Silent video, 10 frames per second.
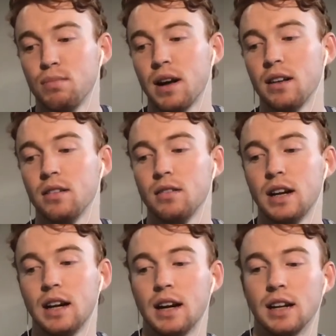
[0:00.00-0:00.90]
but
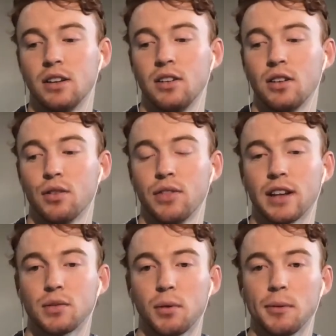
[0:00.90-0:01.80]
I don't know if
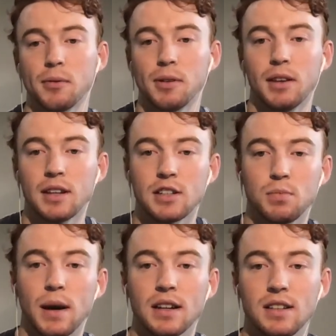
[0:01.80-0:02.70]
that's what we were really
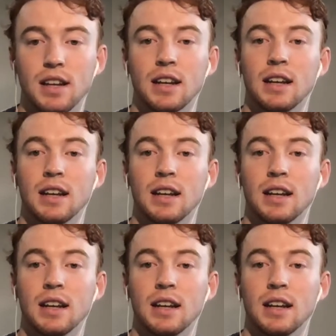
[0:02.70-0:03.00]
expecting.